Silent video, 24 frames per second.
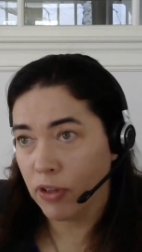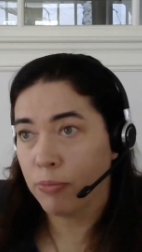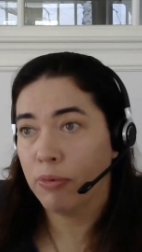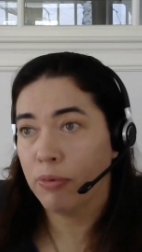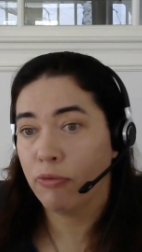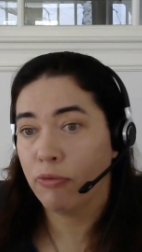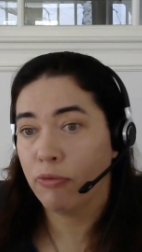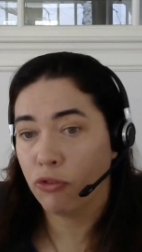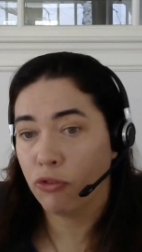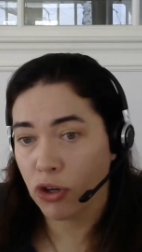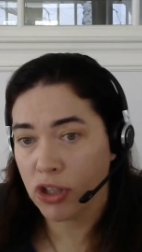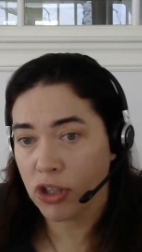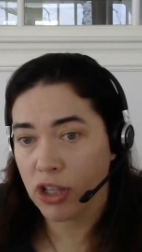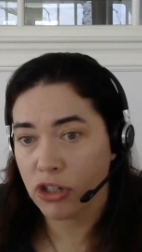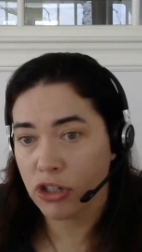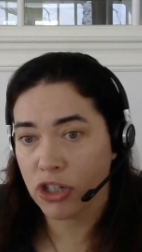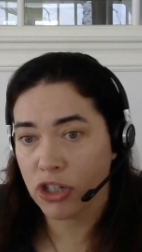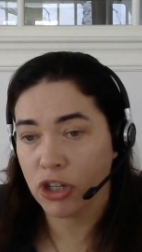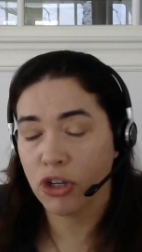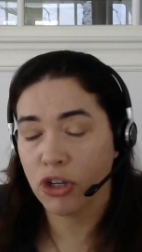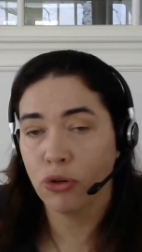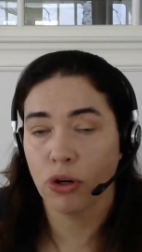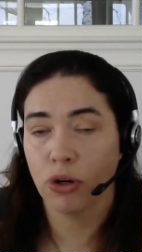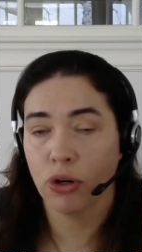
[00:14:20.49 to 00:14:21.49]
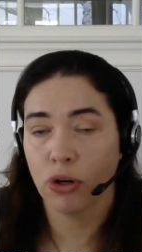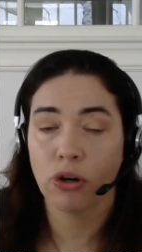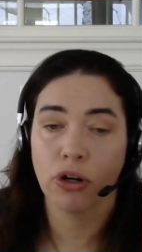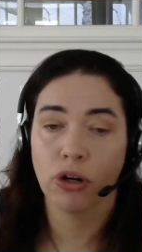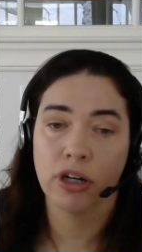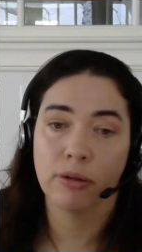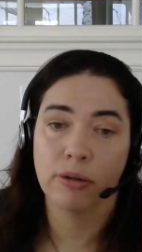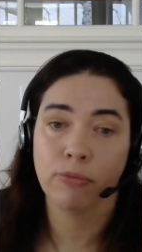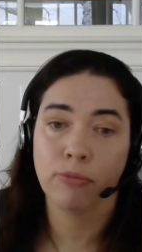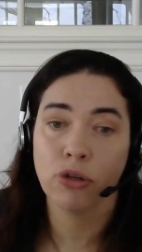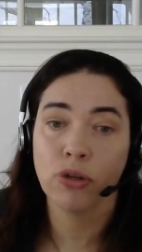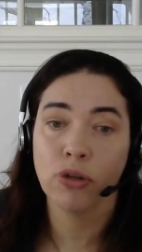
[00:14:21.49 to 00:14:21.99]
before there's a
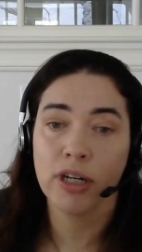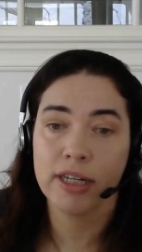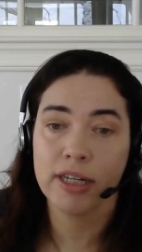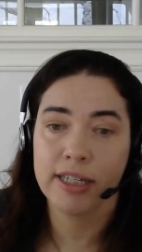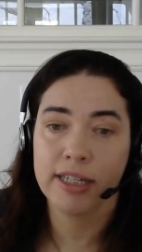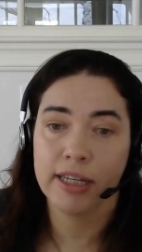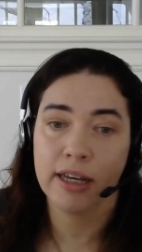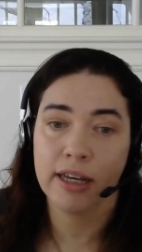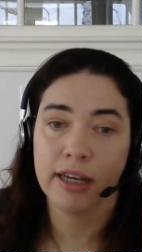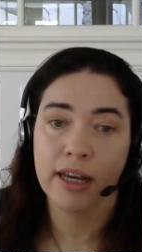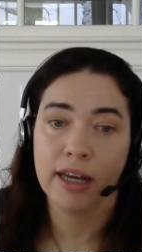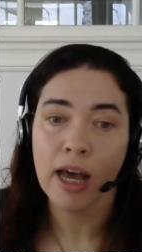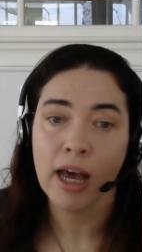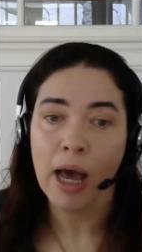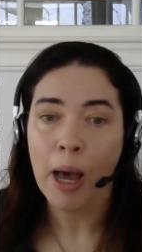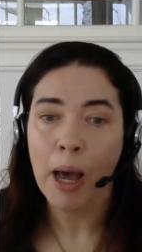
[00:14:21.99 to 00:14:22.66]
herd immunity.